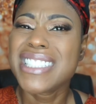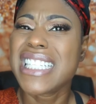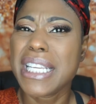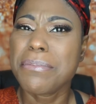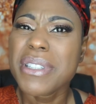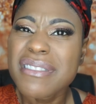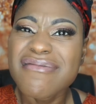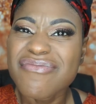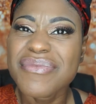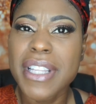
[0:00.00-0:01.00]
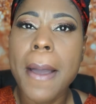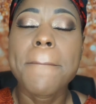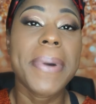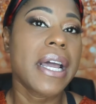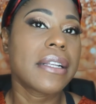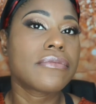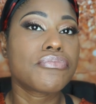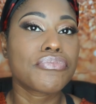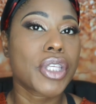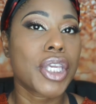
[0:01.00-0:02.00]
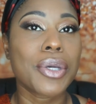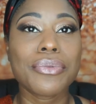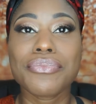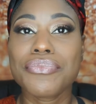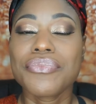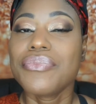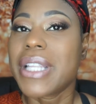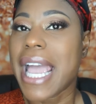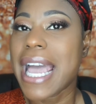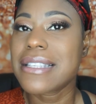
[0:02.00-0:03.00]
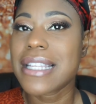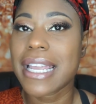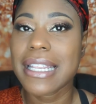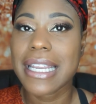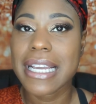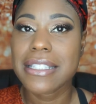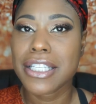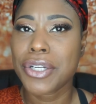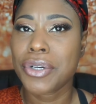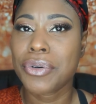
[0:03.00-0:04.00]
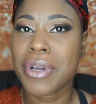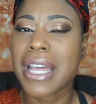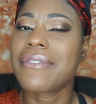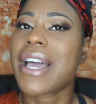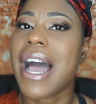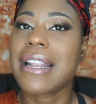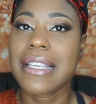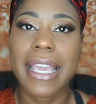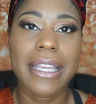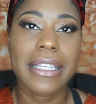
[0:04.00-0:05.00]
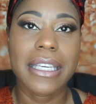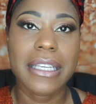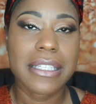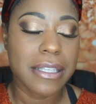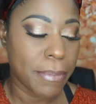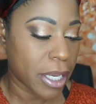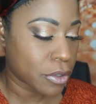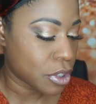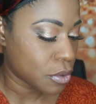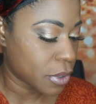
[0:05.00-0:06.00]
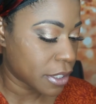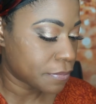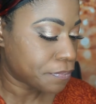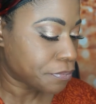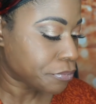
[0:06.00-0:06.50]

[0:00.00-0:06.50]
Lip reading: cheap, but cute. It has like a nice little kind of cotton candy smell to it.